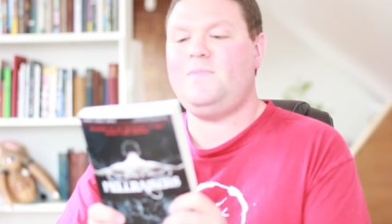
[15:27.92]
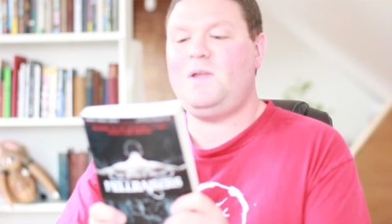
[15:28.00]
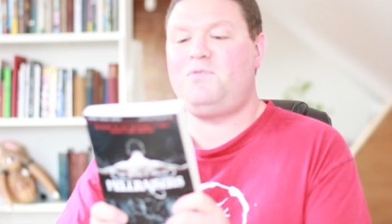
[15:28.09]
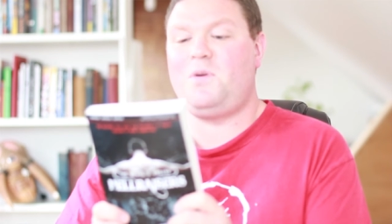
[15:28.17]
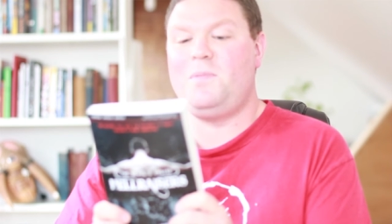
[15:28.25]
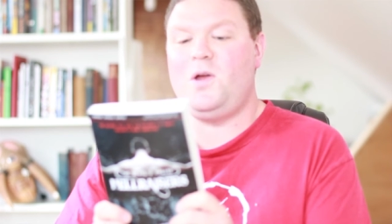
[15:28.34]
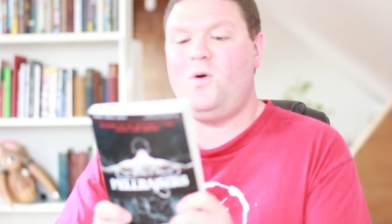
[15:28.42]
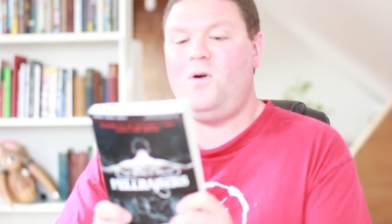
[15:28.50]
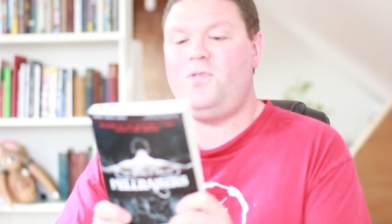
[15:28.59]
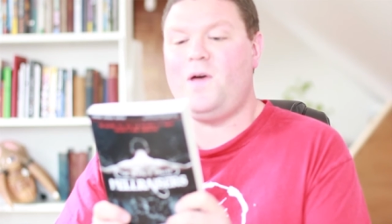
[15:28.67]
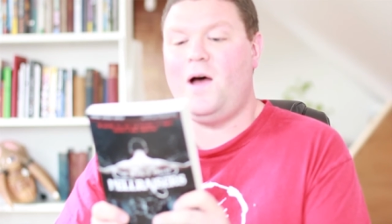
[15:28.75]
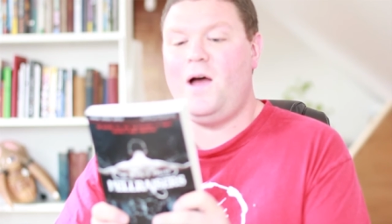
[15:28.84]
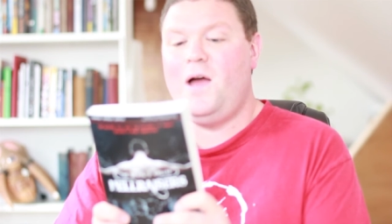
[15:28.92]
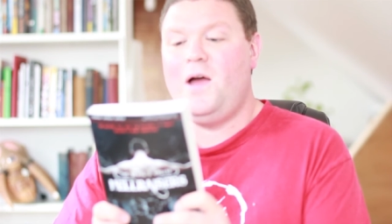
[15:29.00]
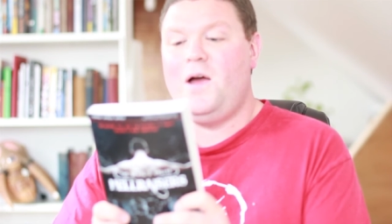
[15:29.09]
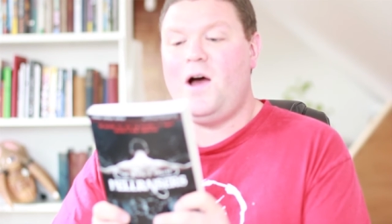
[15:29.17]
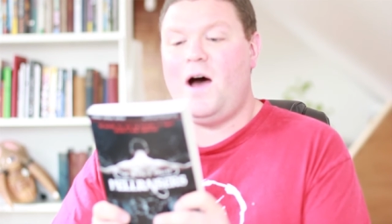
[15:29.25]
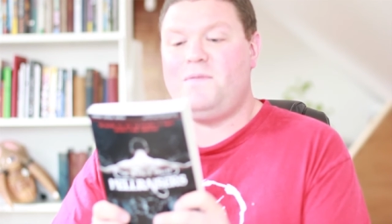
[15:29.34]
From the author
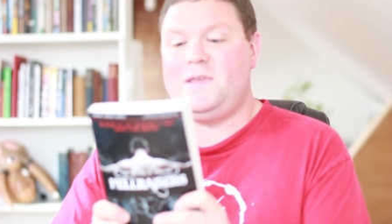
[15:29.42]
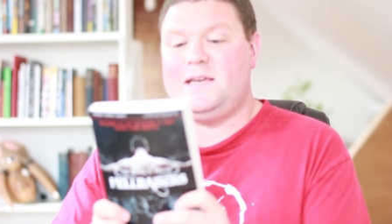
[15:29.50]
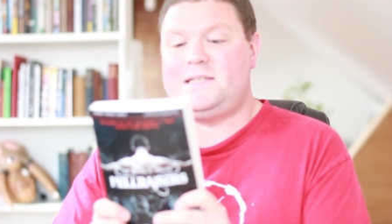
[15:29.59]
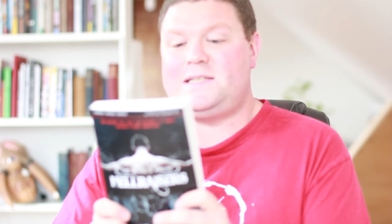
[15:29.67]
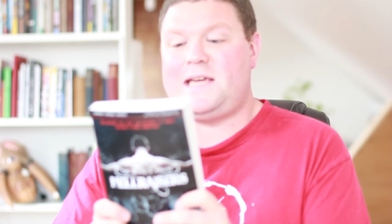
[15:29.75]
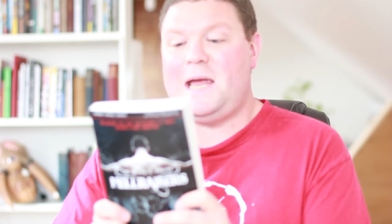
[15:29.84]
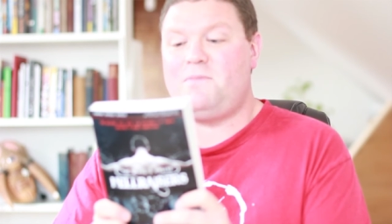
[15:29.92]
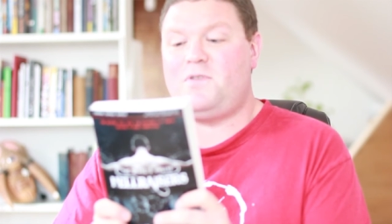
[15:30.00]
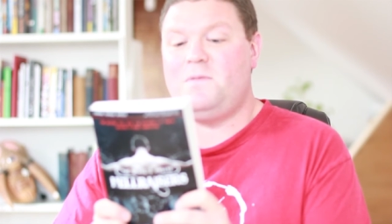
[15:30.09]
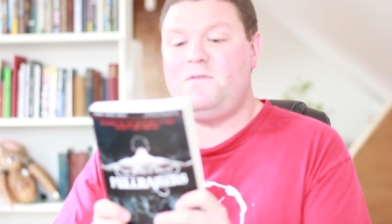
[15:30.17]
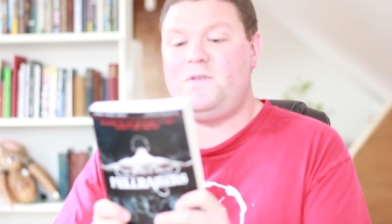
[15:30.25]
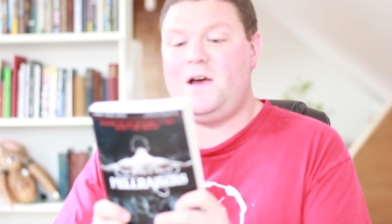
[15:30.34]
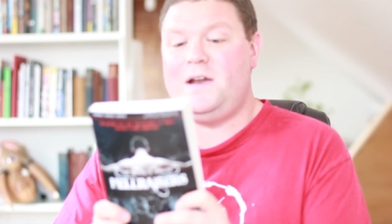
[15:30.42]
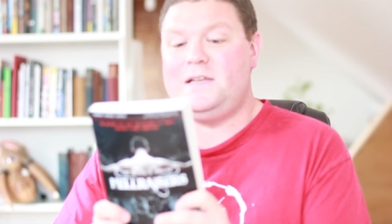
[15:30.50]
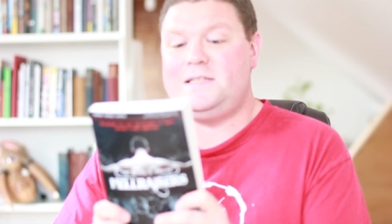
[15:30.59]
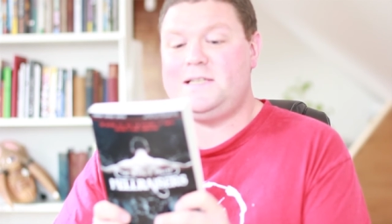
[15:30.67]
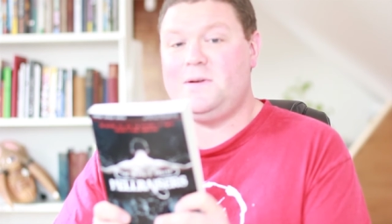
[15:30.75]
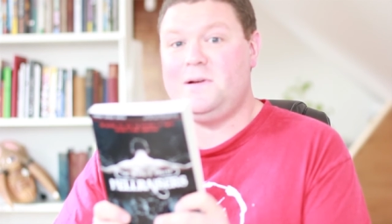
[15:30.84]
of the Escape From
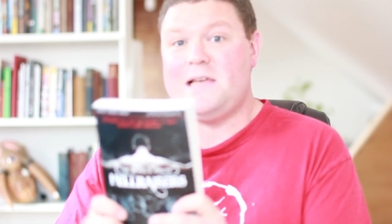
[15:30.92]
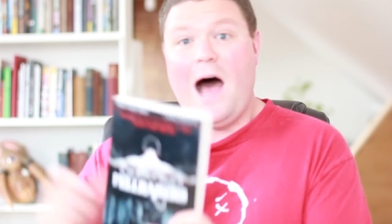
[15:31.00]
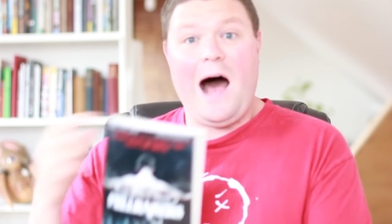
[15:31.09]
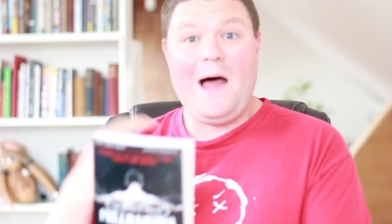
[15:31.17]
Furnace series.